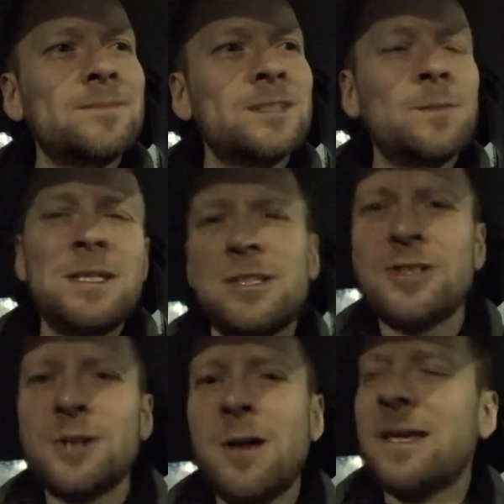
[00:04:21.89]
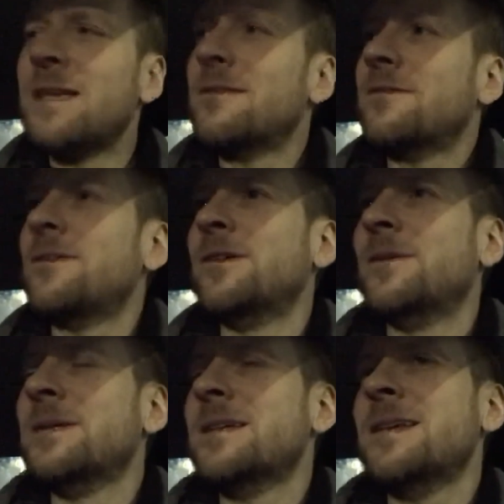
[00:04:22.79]
it's a bit schlocky the film
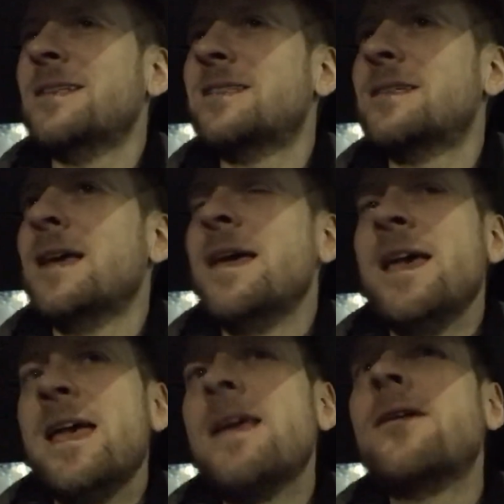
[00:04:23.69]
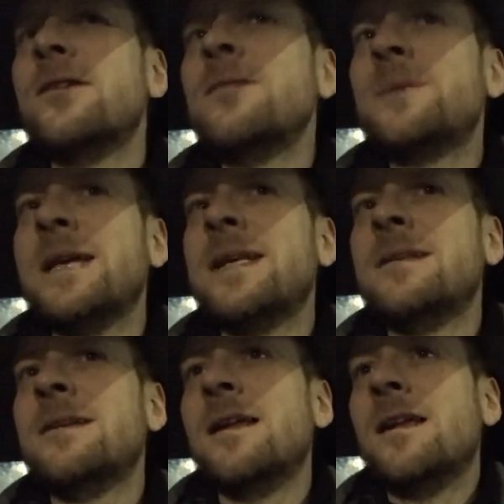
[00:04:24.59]
it, it's it could have
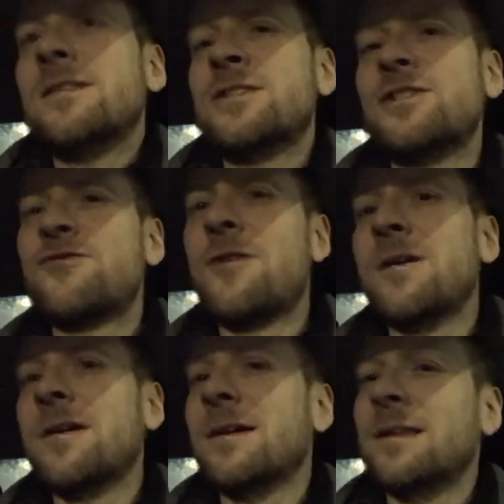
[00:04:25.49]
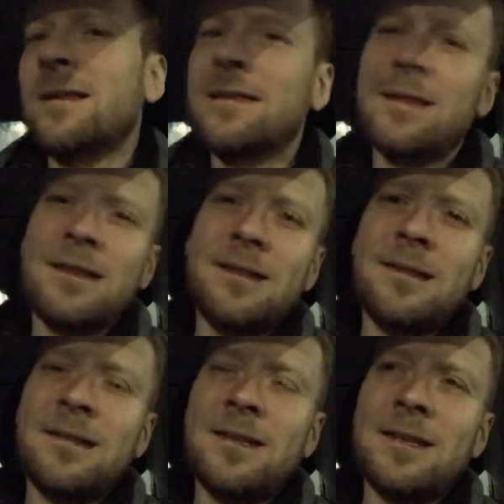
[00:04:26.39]
been a lot stronger than
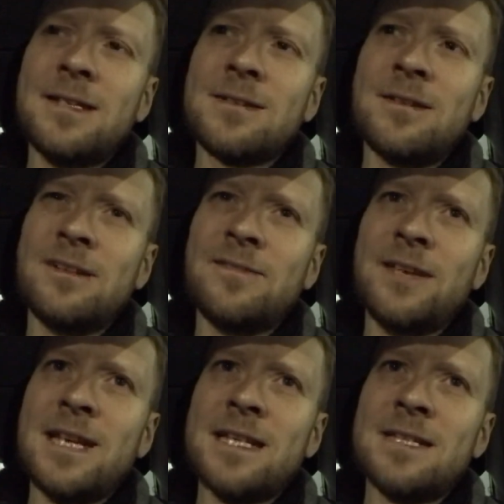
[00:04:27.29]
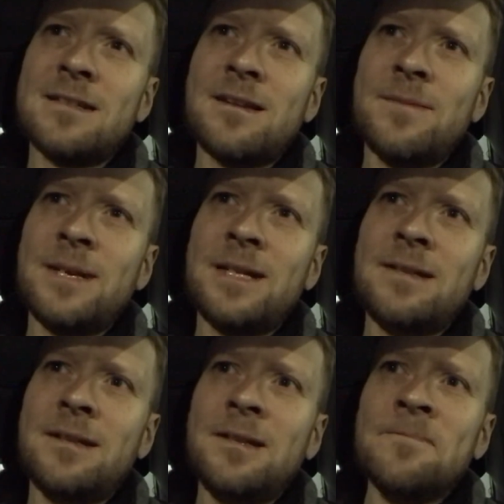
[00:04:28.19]
than this kind of is i mean
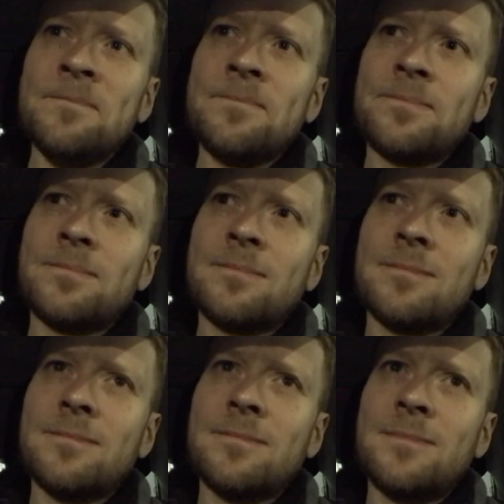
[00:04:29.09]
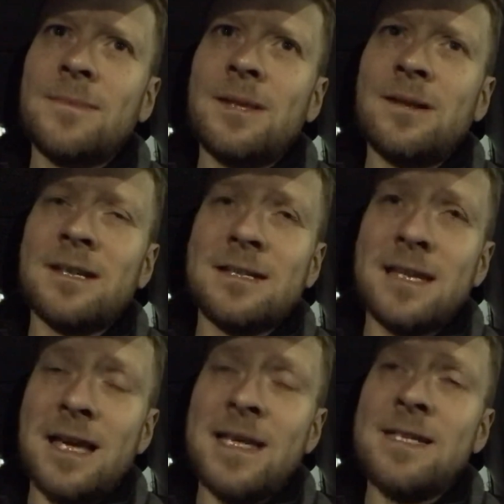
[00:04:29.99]
like i
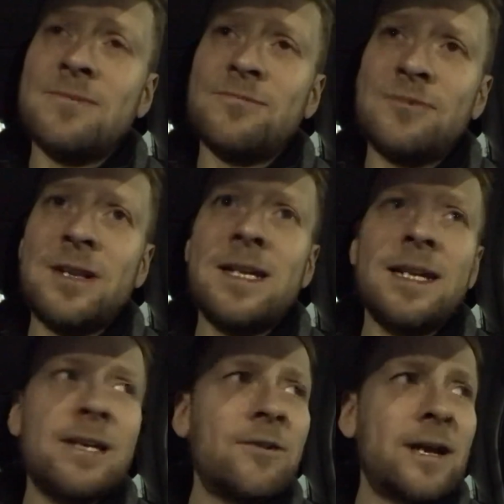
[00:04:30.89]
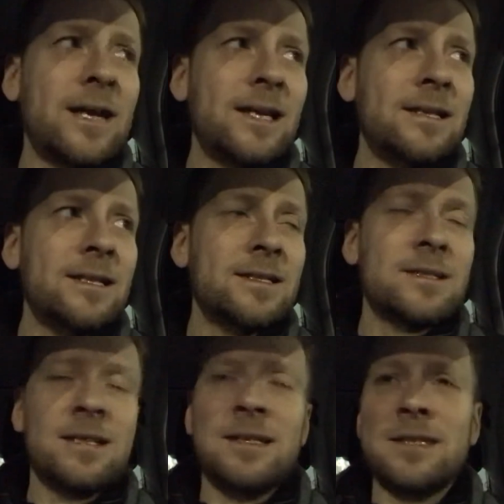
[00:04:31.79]
said he's really great in this
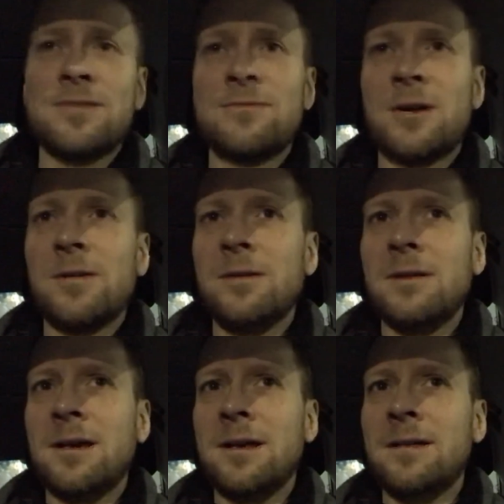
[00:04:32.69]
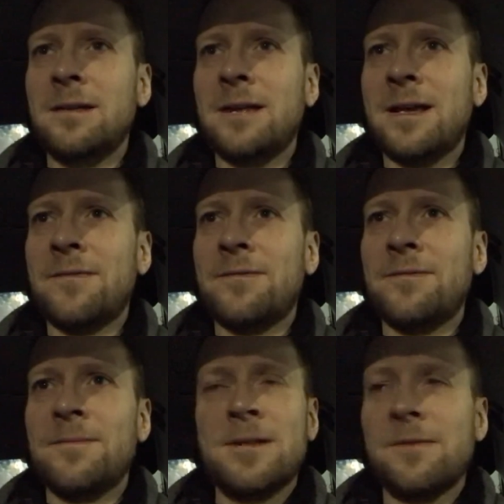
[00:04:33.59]
in this role and you have
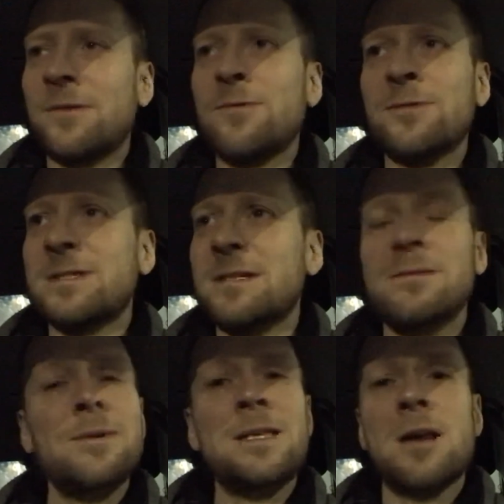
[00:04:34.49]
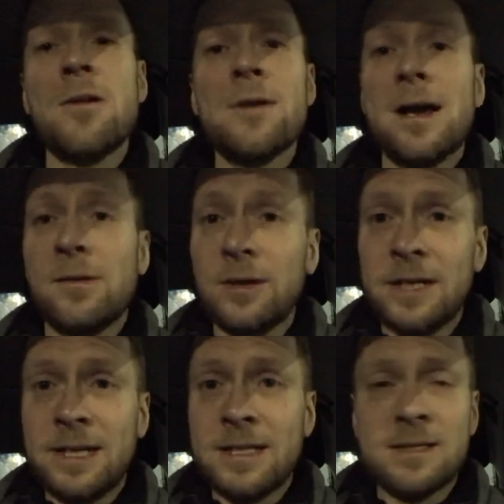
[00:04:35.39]
of course we know how good
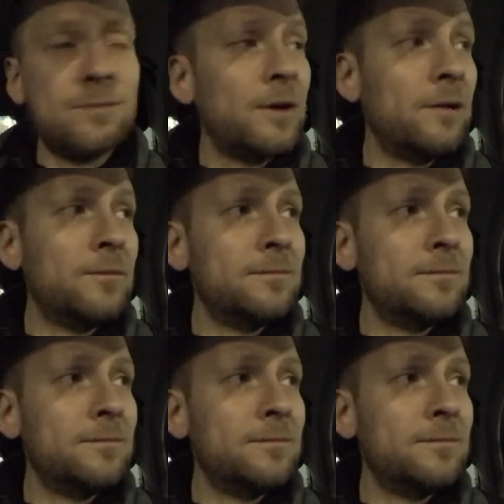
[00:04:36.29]
he is well